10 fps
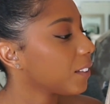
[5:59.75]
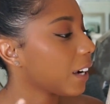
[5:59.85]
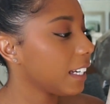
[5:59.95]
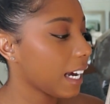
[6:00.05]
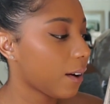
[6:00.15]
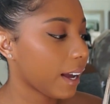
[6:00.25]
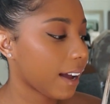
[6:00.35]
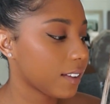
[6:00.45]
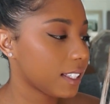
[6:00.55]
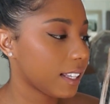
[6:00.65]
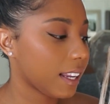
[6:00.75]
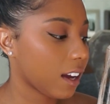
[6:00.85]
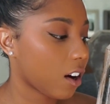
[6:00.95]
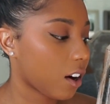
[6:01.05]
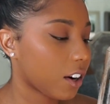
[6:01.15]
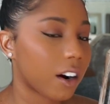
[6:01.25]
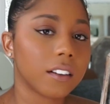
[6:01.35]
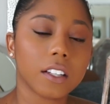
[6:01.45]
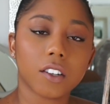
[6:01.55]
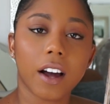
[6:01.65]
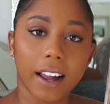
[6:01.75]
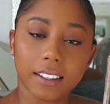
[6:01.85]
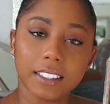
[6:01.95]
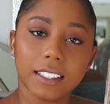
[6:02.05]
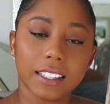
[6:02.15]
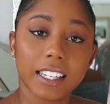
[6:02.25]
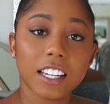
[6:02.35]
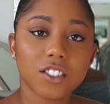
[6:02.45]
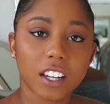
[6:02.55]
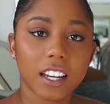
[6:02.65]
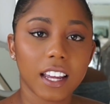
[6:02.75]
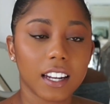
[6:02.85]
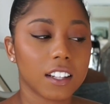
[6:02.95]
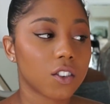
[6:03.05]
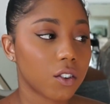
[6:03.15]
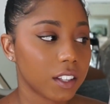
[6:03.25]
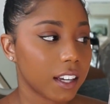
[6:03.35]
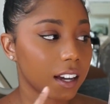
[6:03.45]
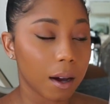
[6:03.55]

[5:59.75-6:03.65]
Right now I have it sitting on our little island in the kitchen, and it's holding a